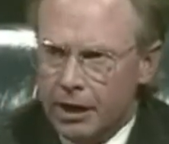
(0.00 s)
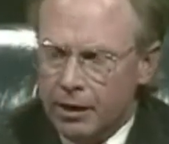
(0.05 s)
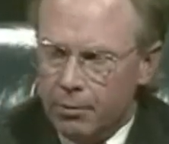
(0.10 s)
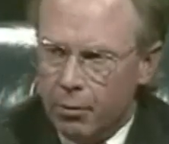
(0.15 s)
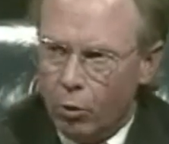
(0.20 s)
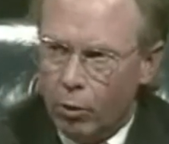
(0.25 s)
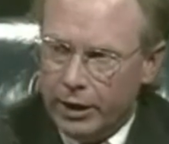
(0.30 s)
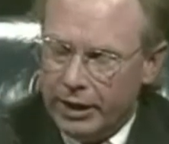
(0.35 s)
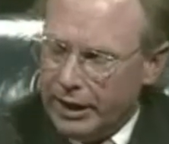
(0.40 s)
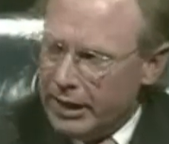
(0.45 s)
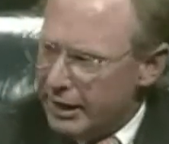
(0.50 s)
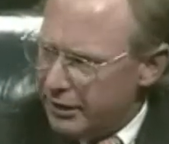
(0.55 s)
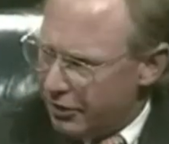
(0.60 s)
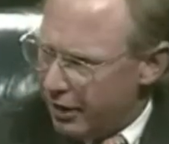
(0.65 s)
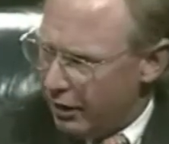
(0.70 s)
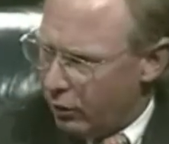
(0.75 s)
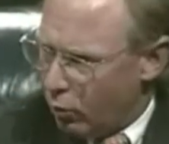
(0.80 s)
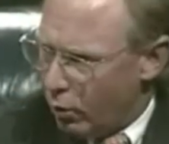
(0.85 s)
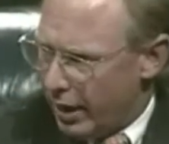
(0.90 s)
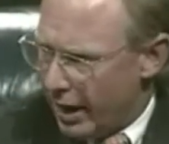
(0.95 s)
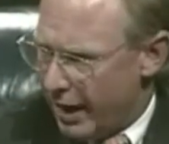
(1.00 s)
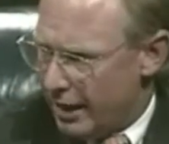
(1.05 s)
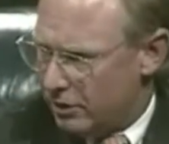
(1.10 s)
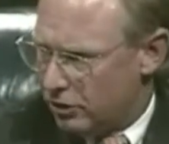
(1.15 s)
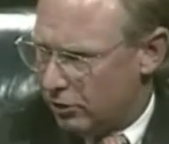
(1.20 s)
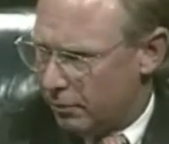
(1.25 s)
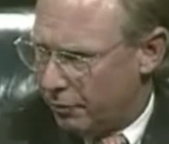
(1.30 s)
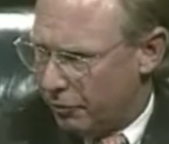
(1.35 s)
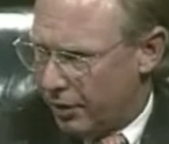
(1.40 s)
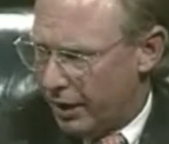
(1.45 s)
But we did think we
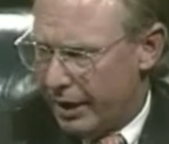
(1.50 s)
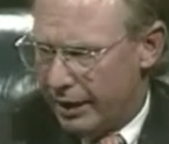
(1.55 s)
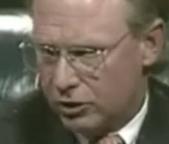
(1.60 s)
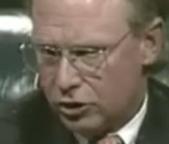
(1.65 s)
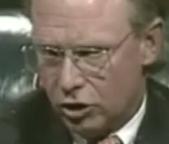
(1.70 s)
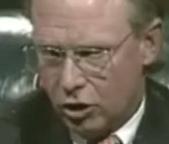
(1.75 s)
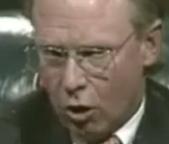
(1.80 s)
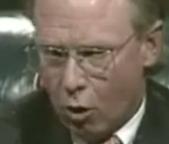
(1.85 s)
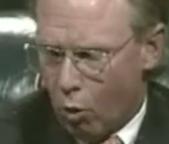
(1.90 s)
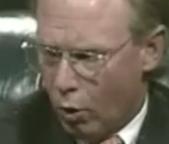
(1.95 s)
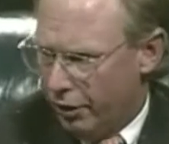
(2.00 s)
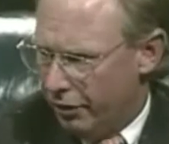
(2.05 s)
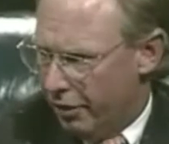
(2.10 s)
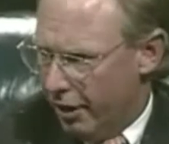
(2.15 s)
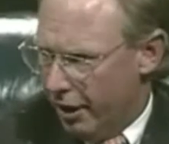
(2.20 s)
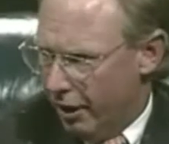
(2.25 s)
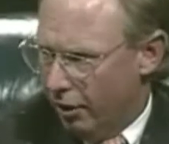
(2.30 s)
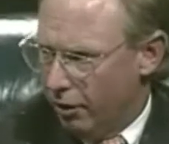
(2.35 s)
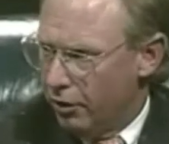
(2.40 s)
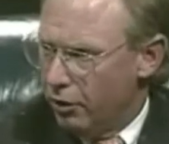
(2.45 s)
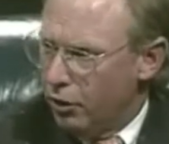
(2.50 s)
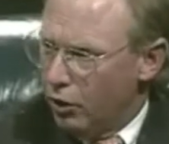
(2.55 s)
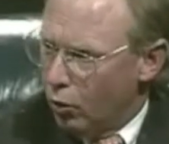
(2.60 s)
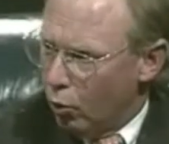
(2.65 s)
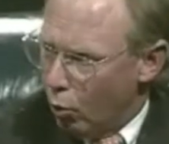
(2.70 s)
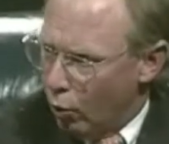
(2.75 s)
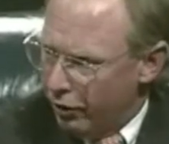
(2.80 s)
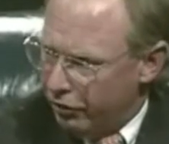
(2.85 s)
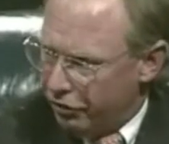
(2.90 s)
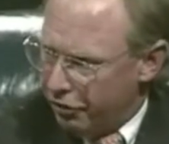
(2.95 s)
had some things going there
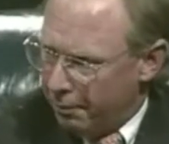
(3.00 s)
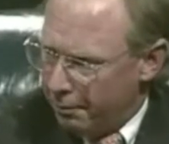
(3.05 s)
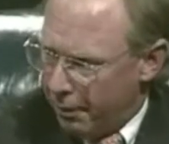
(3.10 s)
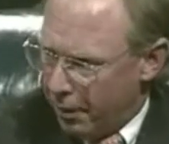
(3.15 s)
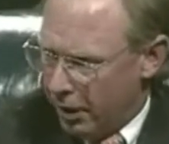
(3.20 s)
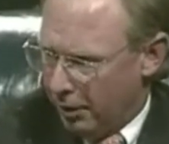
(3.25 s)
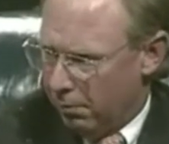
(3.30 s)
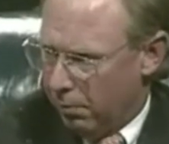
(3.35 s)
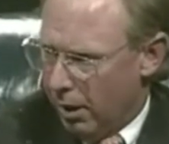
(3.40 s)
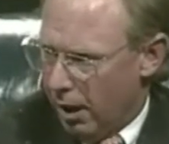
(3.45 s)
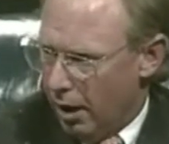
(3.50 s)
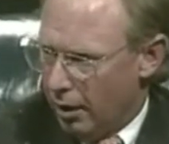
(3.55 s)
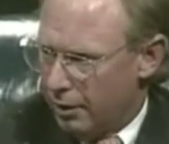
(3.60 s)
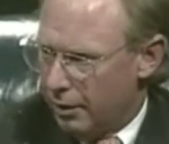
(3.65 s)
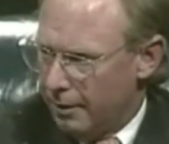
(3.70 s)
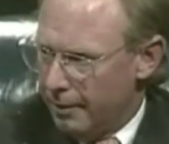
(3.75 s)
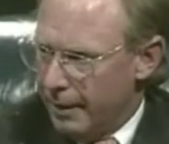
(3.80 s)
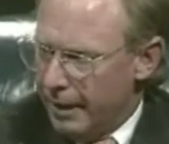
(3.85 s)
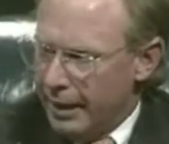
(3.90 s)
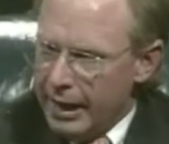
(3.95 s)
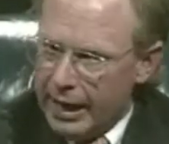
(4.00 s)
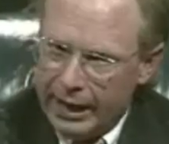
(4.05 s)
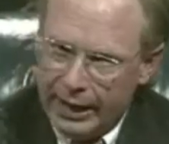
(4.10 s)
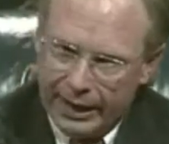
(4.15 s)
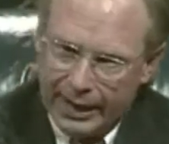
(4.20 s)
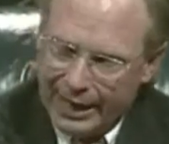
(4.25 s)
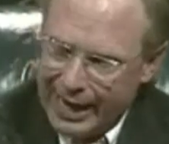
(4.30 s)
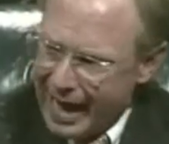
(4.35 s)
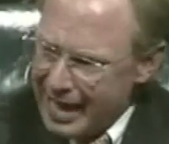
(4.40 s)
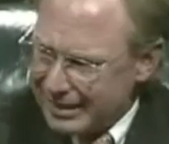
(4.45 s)
with the punt block. And
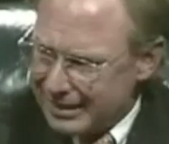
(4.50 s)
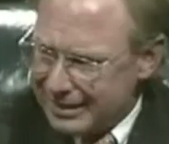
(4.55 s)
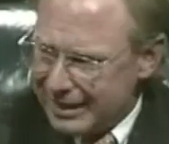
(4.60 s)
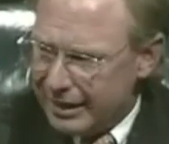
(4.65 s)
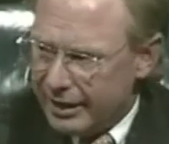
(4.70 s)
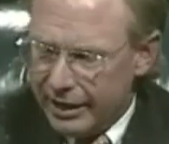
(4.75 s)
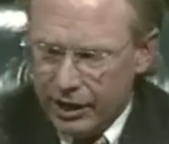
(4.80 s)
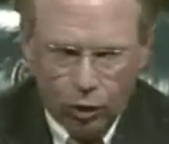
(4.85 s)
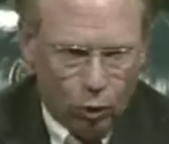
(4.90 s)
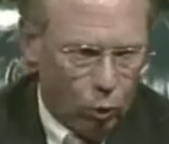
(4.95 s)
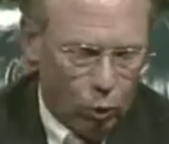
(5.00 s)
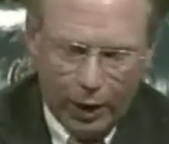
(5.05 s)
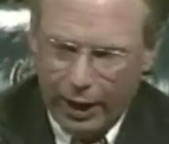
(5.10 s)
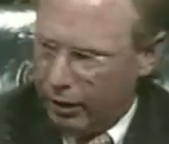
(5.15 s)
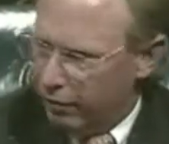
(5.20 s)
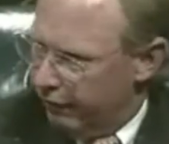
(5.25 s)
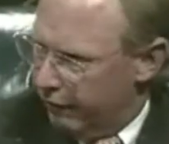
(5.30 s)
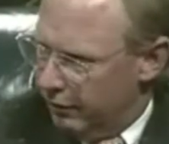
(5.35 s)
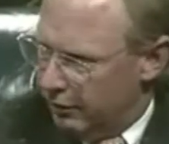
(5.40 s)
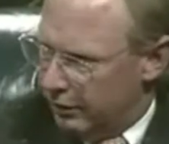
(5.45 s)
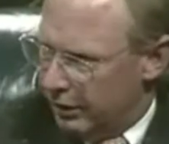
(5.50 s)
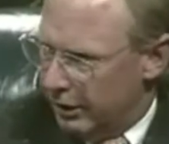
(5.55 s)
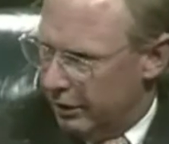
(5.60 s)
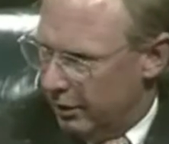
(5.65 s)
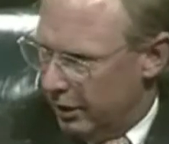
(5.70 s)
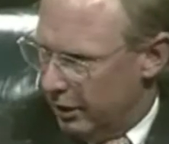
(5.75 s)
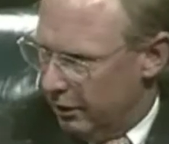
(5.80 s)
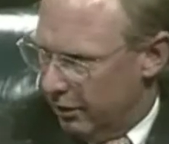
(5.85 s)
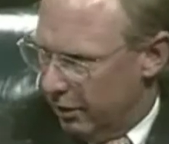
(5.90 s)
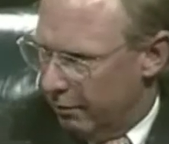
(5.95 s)
again, I said irrelevant
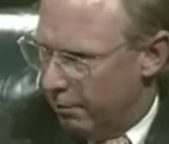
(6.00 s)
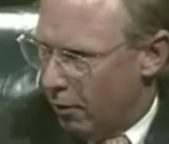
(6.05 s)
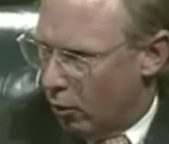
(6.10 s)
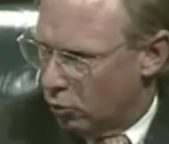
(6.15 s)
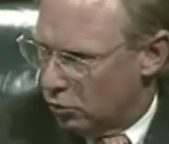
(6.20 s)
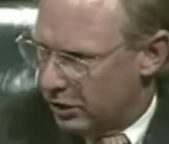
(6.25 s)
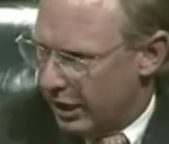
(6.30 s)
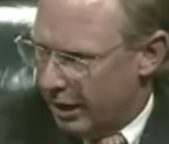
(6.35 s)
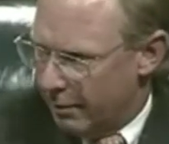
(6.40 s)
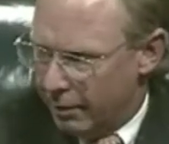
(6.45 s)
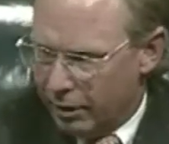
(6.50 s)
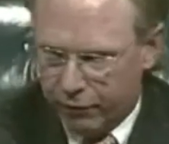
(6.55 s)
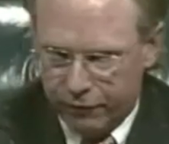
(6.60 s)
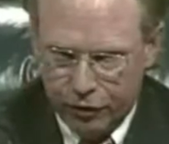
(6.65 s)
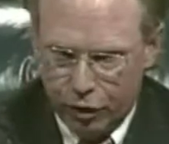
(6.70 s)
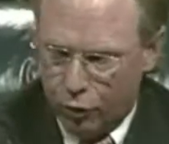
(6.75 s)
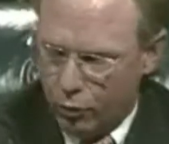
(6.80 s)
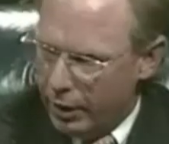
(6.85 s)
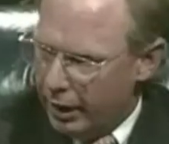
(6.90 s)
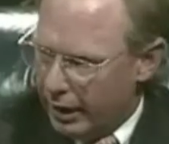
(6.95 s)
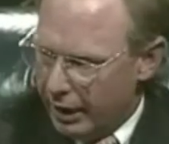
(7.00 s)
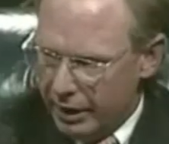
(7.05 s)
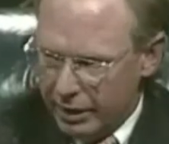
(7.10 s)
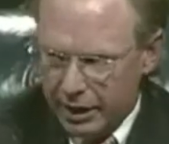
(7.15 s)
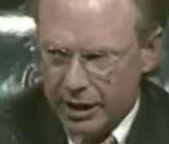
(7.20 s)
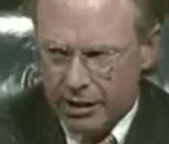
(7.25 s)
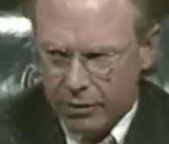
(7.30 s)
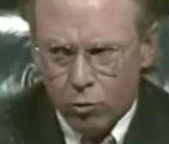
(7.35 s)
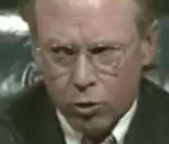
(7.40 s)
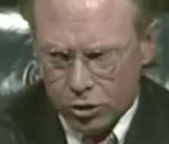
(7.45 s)
in the post-game interview.
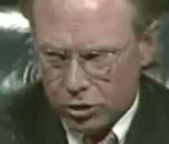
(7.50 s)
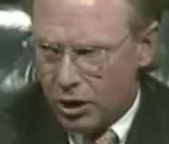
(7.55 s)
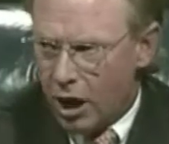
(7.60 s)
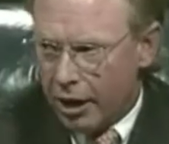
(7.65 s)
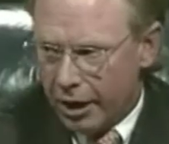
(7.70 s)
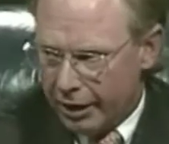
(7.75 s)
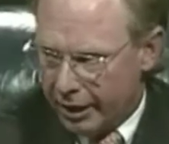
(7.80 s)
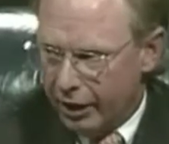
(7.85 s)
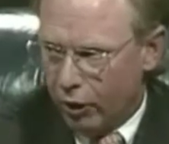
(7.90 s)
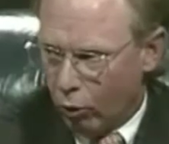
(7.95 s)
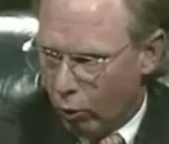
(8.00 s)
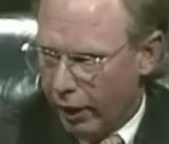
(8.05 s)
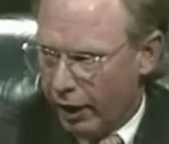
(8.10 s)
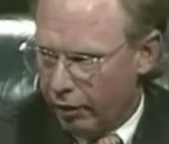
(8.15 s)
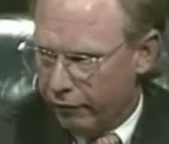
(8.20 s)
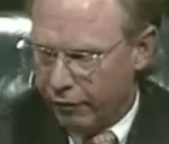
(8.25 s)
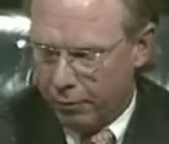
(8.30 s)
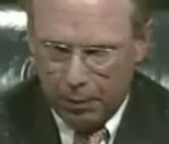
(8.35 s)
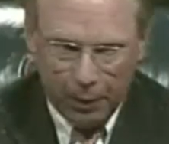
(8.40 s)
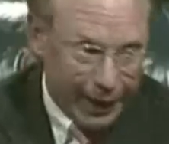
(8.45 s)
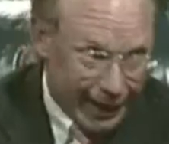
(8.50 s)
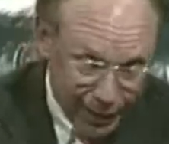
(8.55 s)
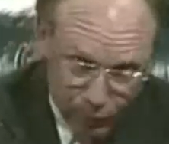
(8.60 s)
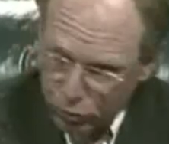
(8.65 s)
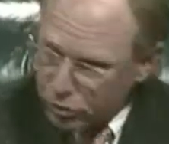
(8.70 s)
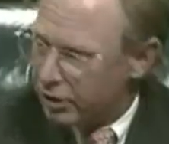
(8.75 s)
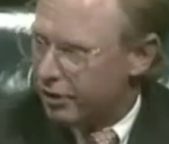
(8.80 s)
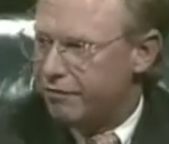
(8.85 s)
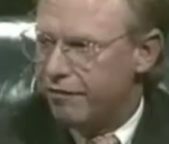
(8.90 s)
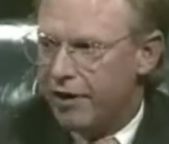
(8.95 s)
It was not an irrelevant play. It
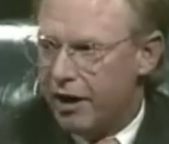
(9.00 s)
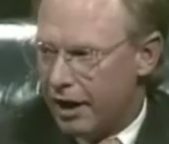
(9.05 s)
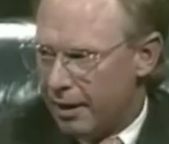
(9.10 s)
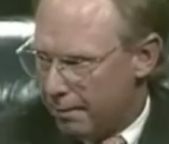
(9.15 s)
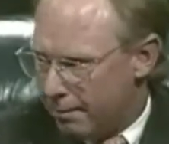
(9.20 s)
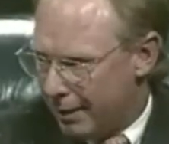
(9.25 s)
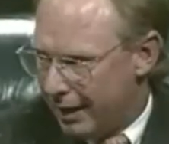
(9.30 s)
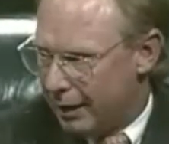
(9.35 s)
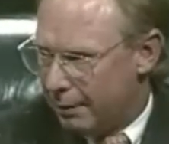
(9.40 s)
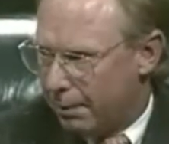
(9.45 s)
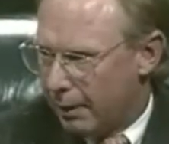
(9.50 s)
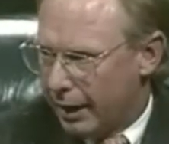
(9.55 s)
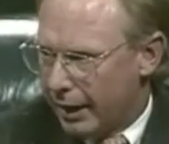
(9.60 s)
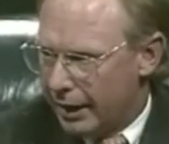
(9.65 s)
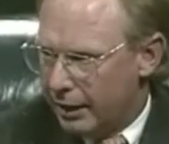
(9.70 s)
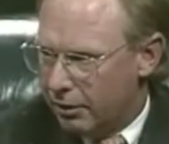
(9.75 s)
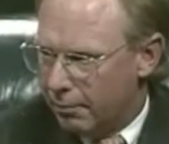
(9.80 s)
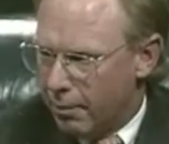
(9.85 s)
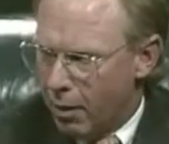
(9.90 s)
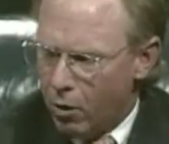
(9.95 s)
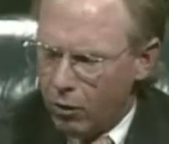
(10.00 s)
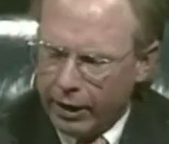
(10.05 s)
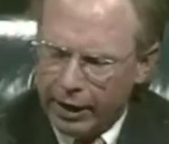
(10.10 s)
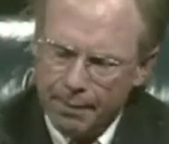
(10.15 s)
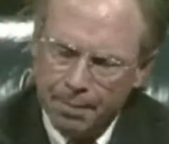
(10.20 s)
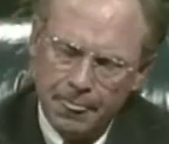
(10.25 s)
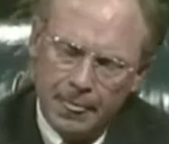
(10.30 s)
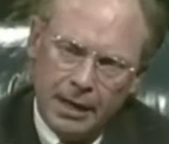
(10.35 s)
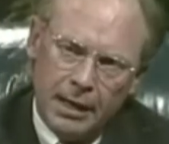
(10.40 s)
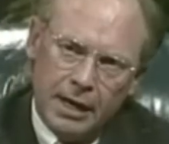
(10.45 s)
was a very big play in the ball
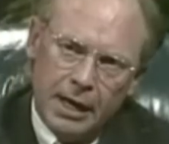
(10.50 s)
game.